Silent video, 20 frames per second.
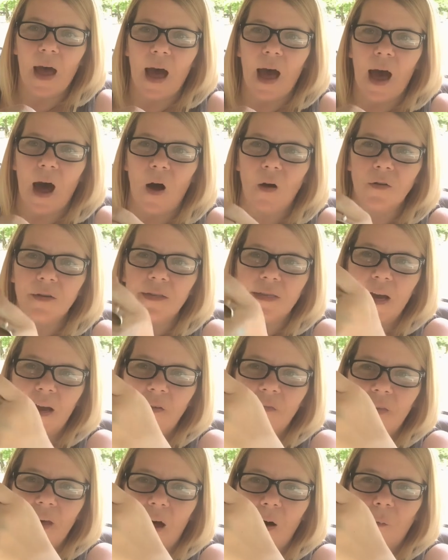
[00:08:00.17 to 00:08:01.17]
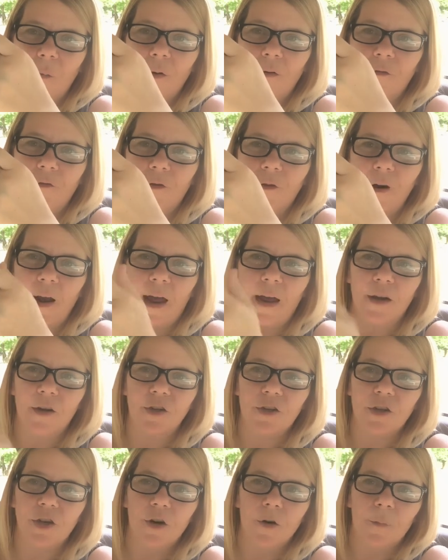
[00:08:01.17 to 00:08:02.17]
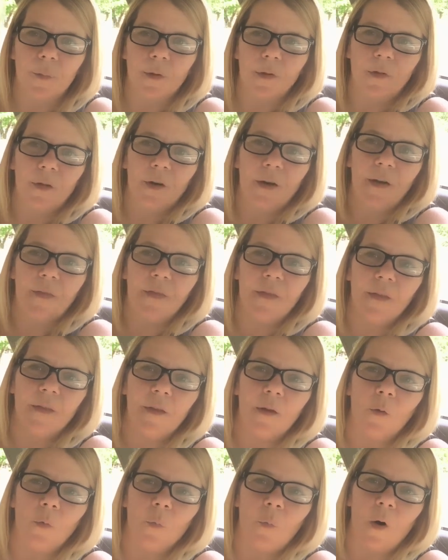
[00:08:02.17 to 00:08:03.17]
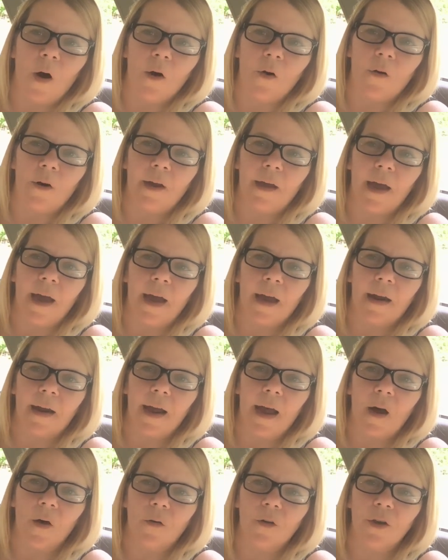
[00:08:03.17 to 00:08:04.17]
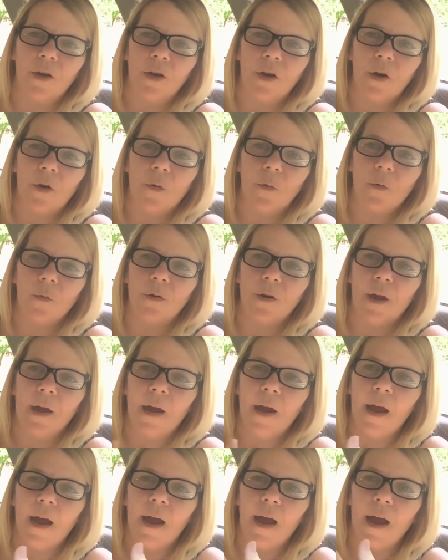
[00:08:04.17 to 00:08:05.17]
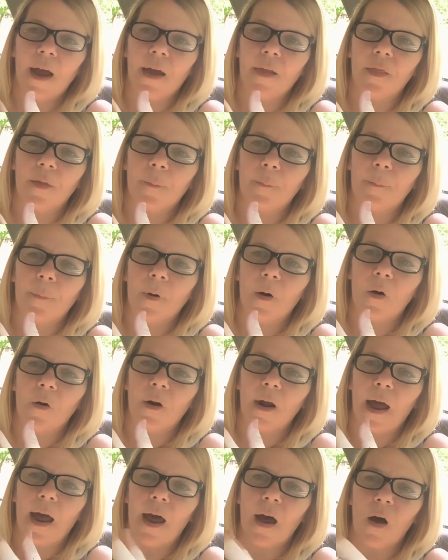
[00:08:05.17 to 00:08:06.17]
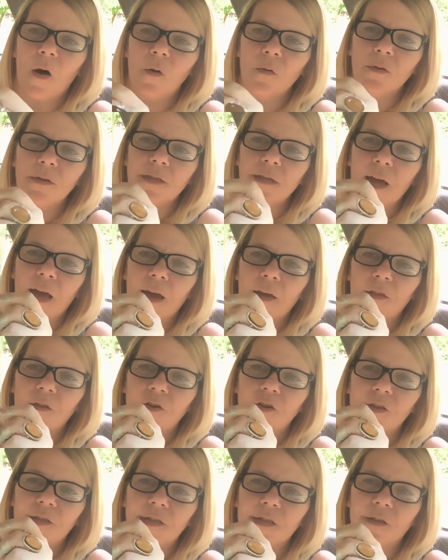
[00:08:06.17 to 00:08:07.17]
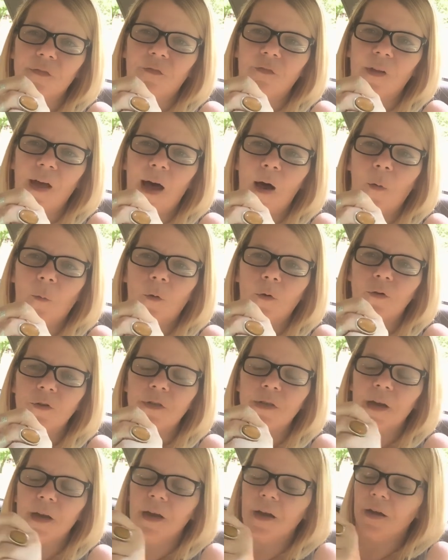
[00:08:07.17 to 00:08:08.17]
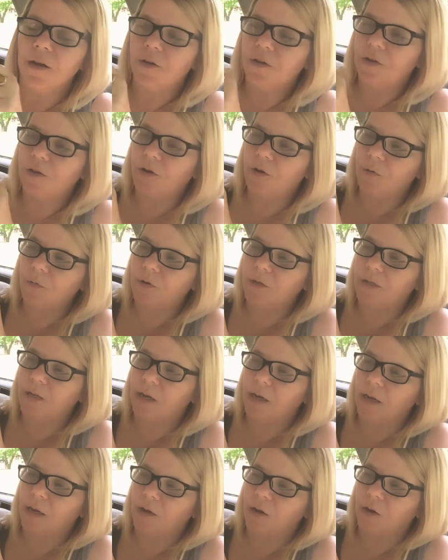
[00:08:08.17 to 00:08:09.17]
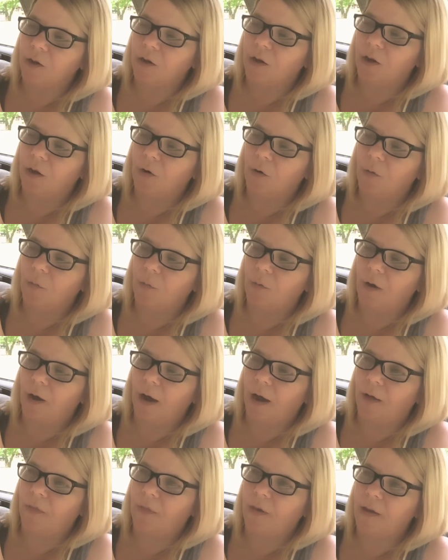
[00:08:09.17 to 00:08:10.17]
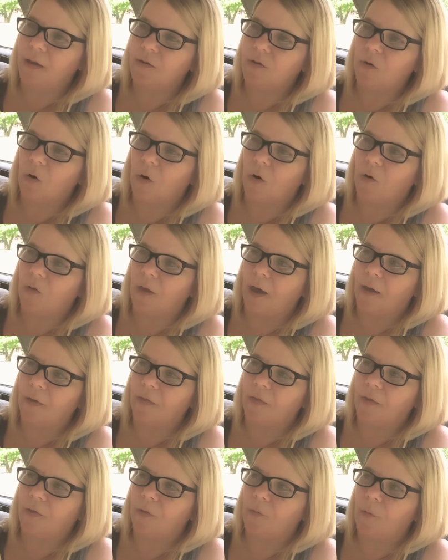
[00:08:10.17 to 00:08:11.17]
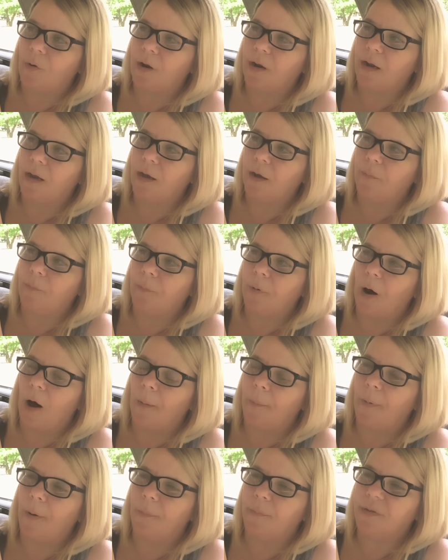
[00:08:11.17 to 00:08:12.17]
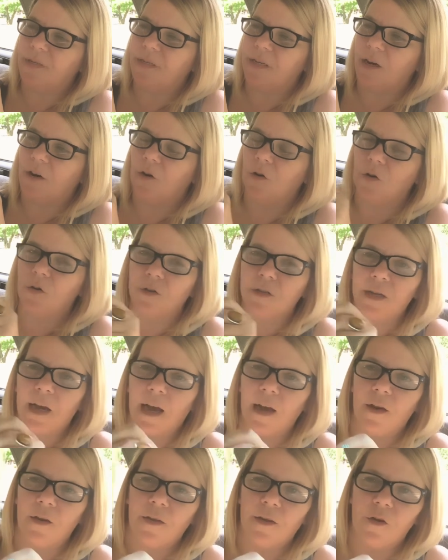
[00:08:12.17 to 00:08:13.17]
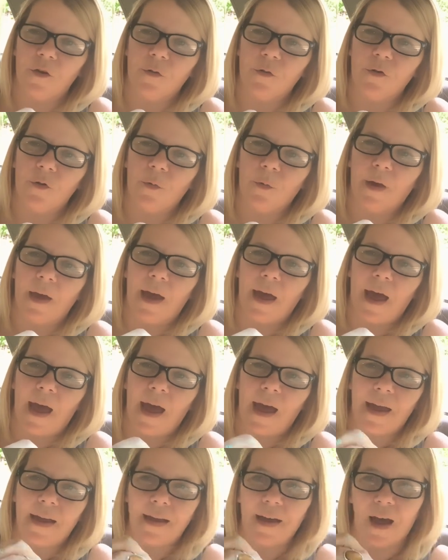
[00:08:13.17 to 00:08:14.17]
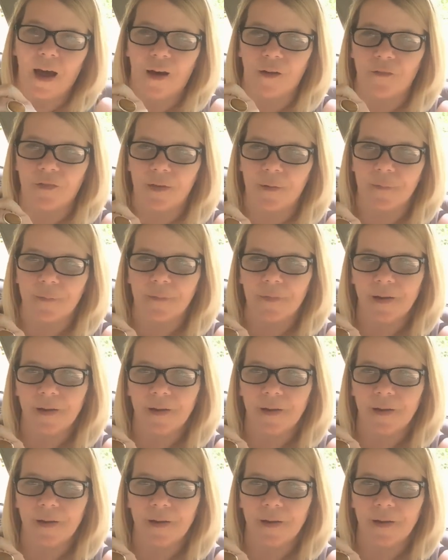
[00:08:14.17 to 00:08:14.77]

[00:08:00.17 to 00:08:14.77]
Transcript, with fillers: I'll save that one for next year, but look at the little watering can, how cute, and the birdhouse, and just the flowers, too stinking cute. And these are like the three D pop-up stickers, and you do get eight of them.